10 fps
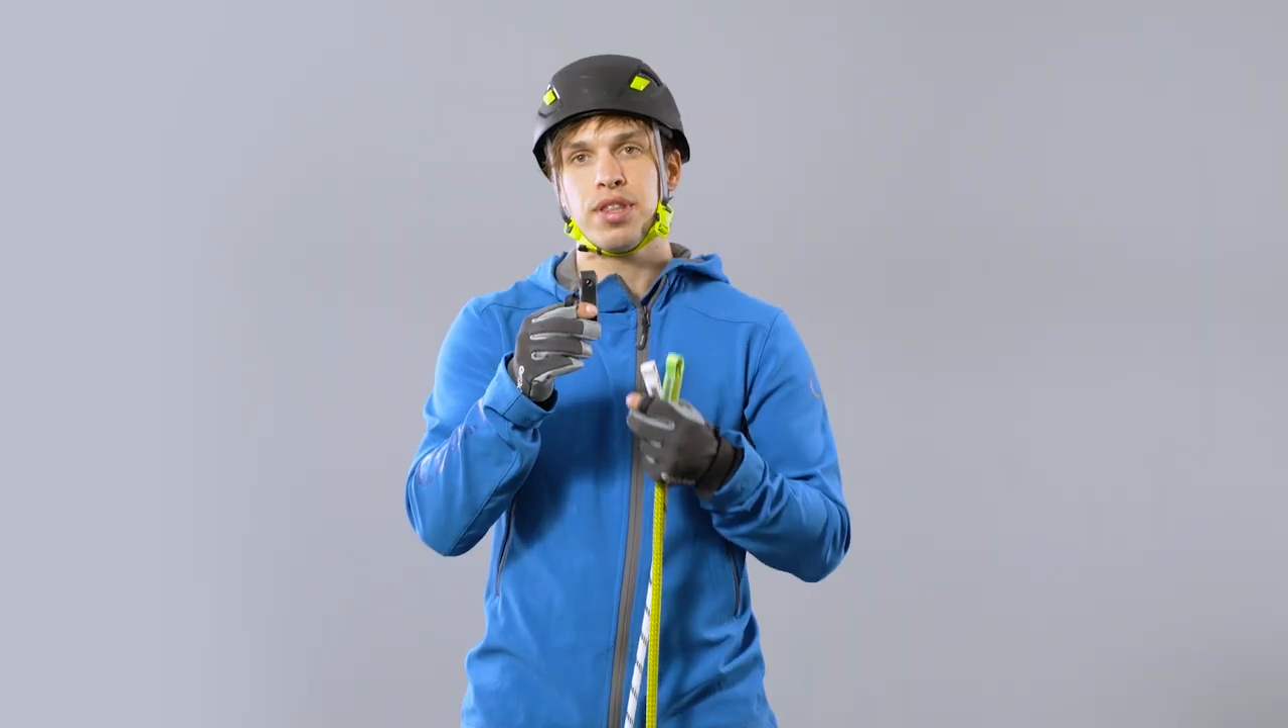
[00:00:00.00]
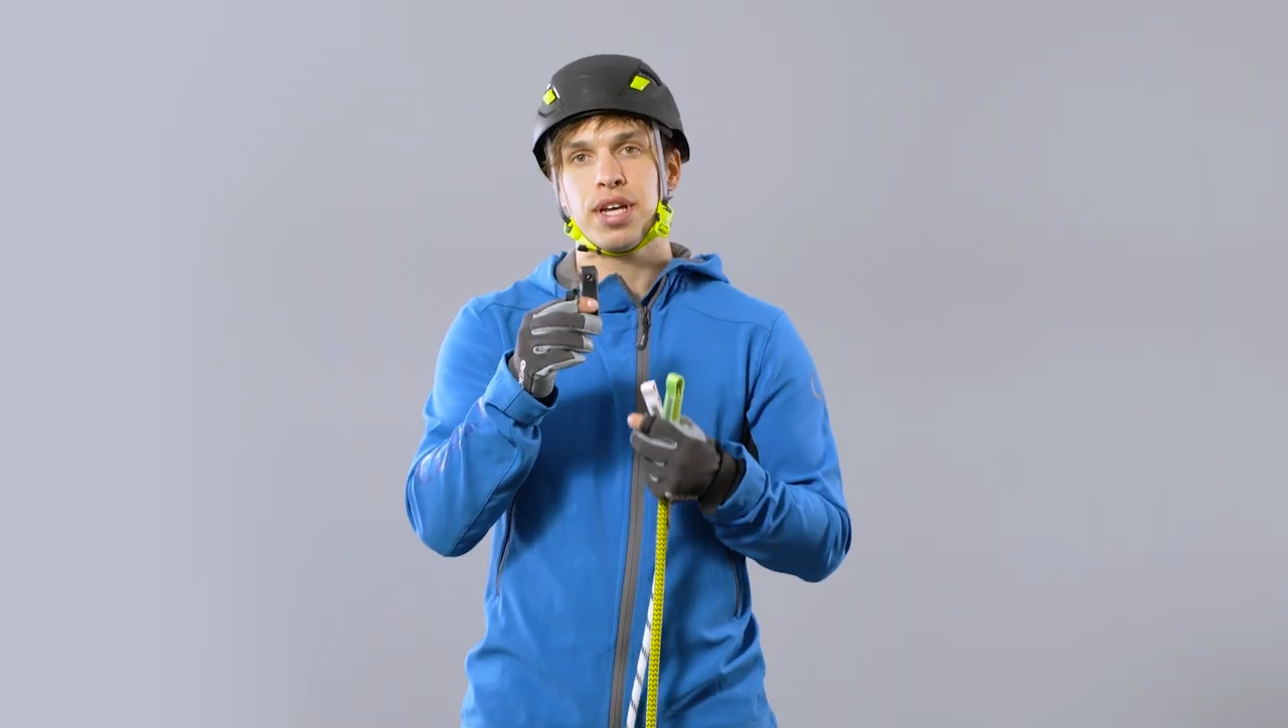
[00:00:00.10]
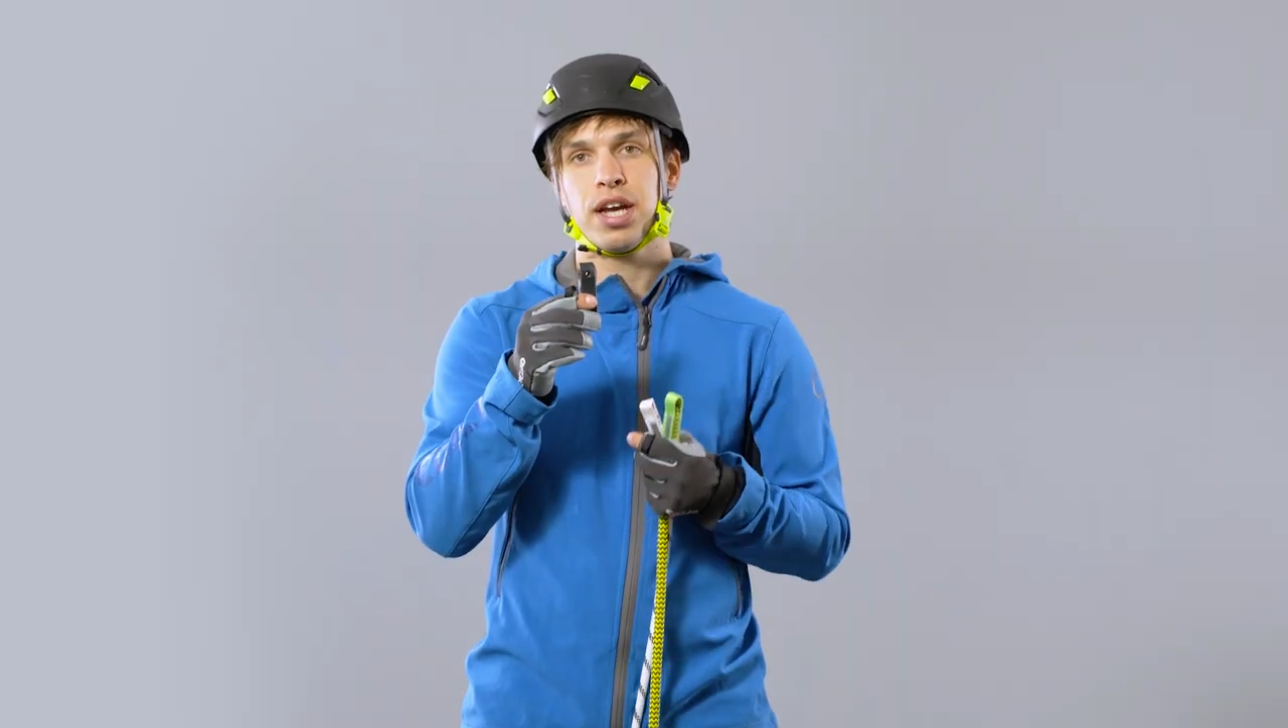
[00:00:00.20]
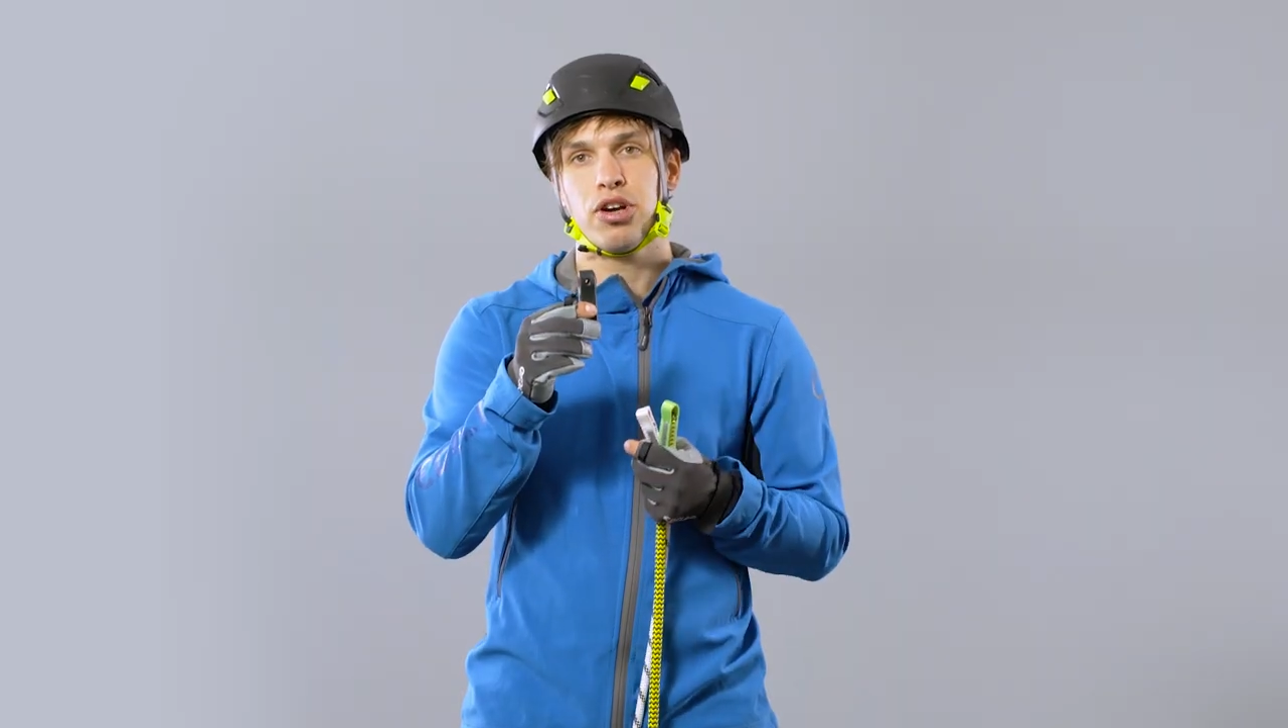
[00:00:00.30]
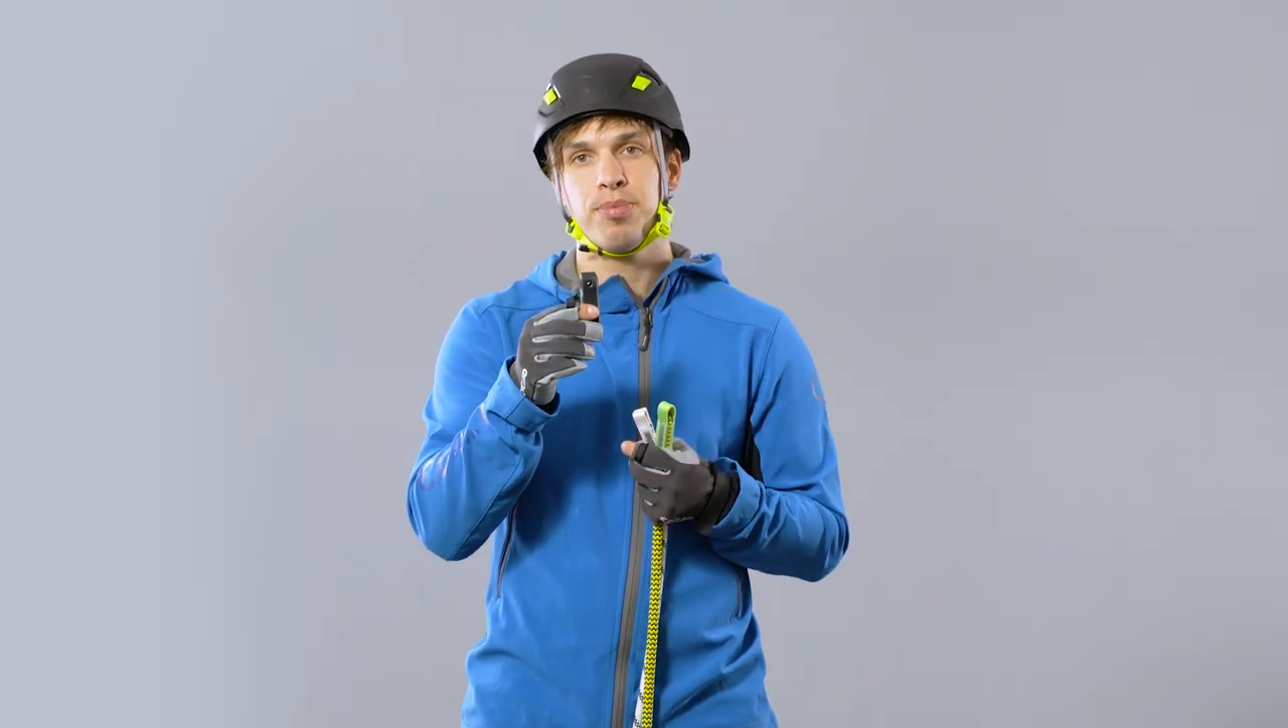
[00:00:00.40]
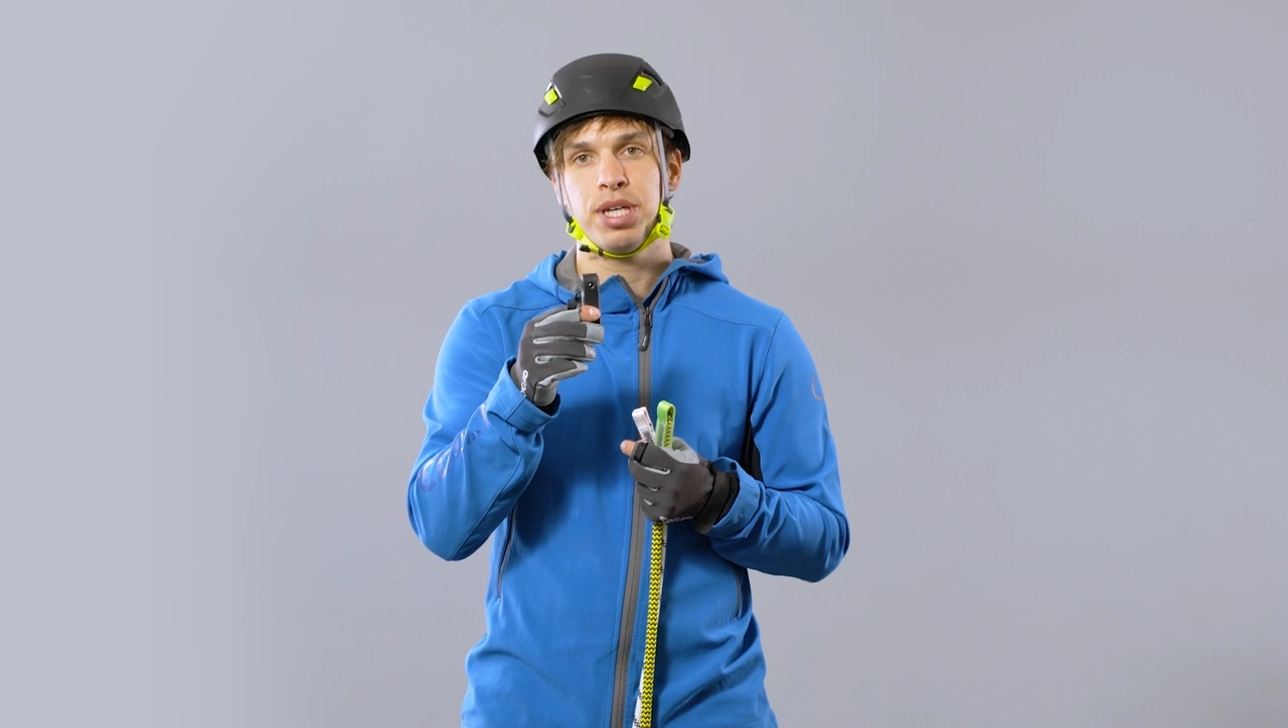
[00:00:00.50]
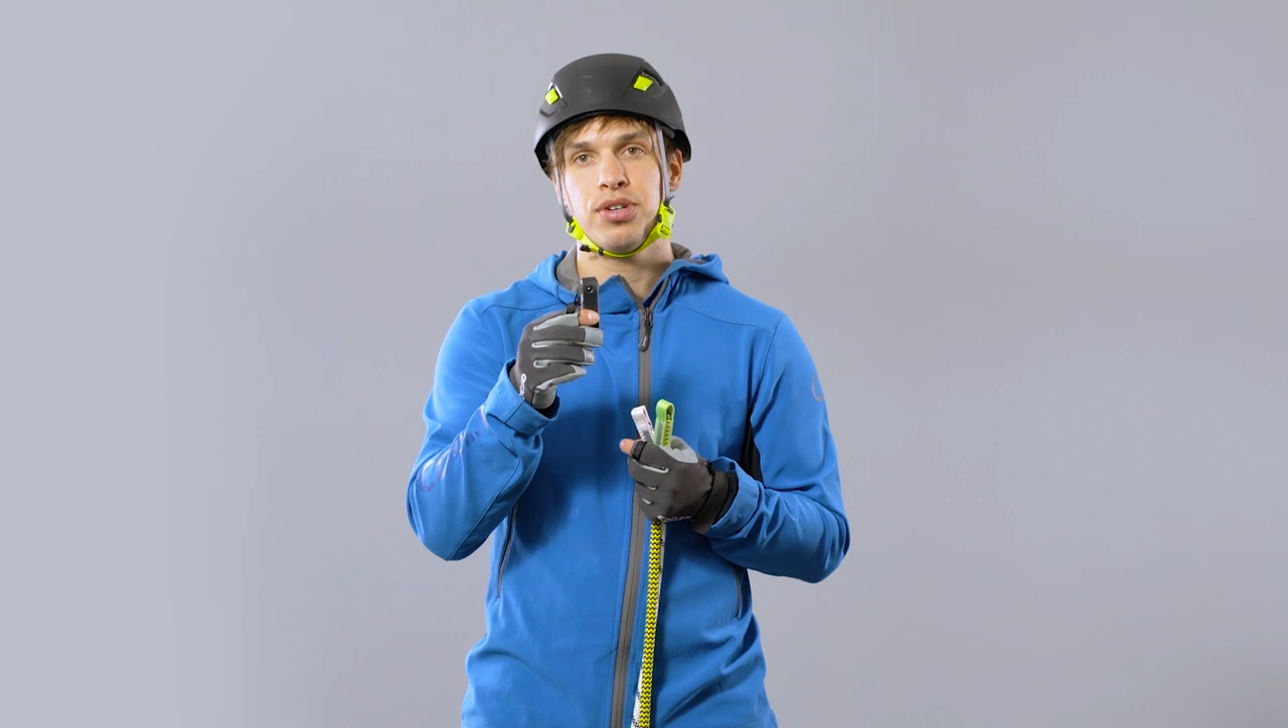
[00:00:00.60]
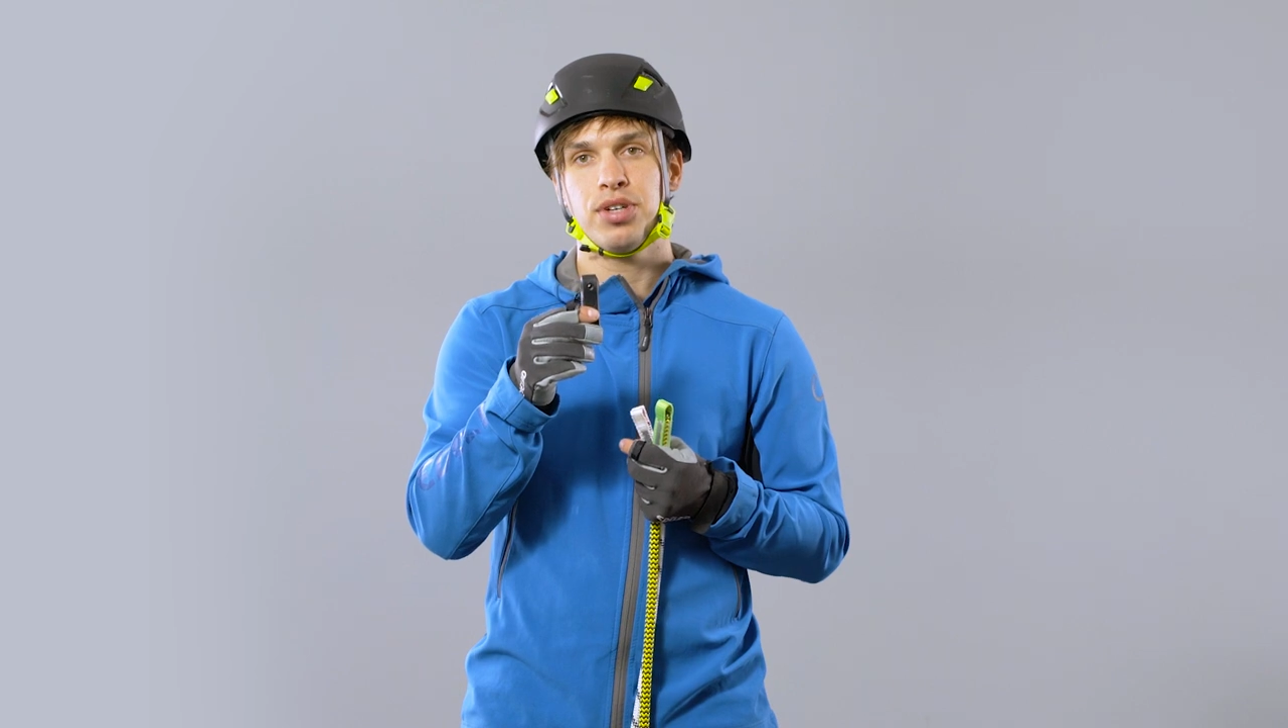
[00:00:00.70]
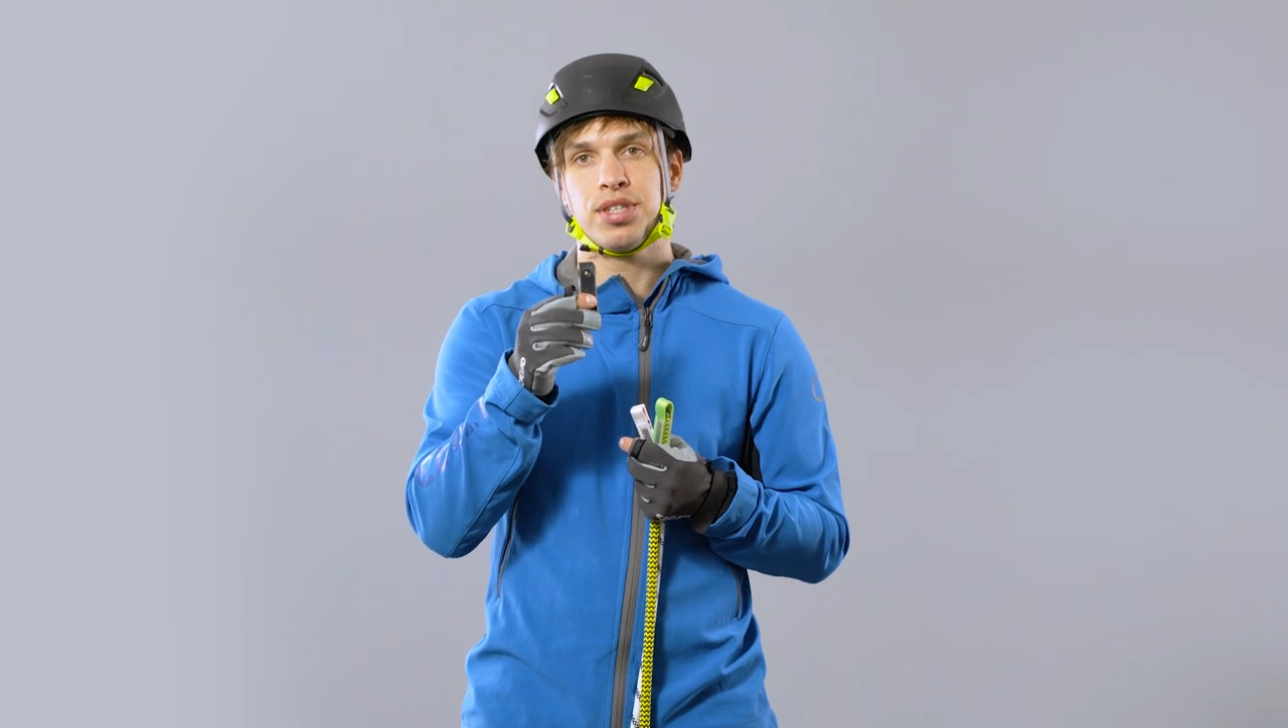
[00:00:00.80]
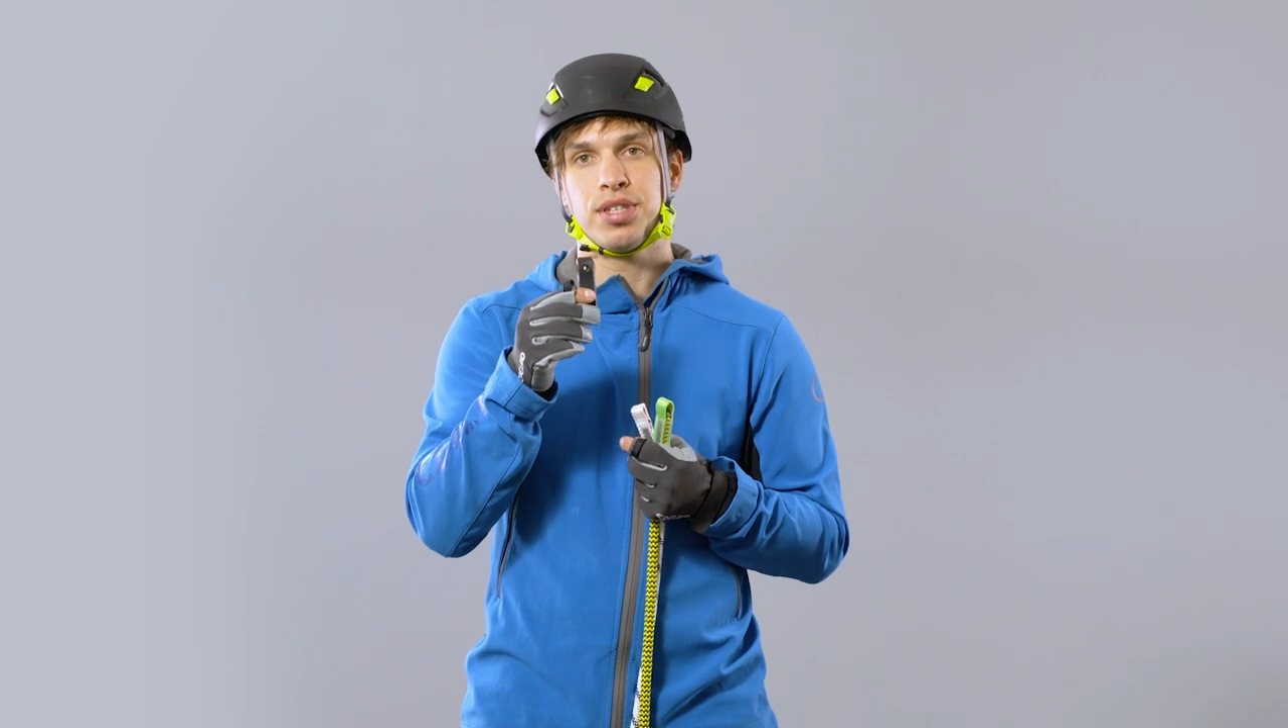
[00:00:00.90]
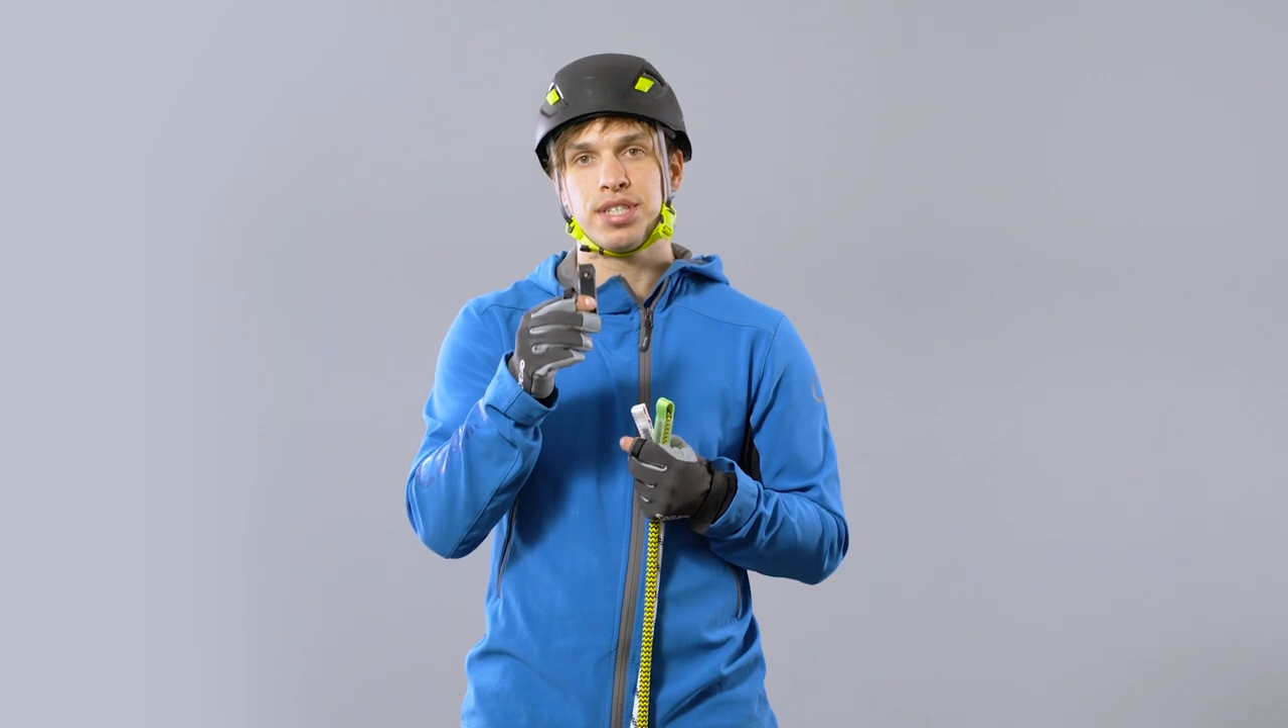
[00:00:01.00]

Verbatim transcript: the carabiner is